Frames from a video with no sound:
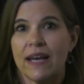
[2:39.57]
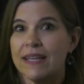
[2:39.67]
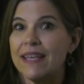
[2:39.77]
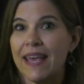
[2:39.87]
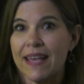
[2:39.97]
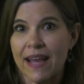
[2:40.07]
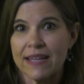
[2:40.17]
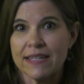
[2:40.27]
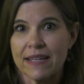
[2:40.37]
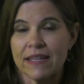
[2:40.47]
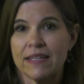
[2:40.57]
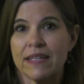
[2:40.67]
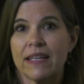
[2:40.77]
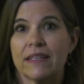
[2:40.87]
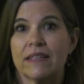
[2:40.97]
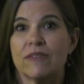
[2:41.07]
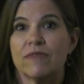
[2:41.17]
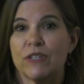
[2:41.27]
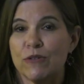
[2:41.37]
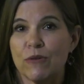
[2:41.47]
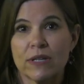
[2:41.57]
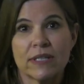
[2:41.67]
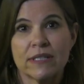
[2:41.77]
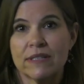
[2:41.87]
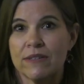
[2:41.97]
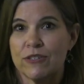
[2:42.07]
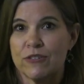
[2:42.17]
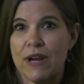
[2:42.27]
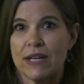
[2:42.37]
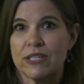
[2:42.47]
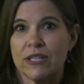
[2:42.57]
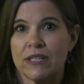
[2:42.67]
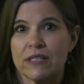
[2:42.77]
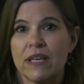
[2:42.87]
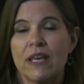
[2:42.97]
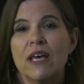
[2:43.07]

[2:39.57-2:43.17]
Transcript: a gay identity and living according to their attractions.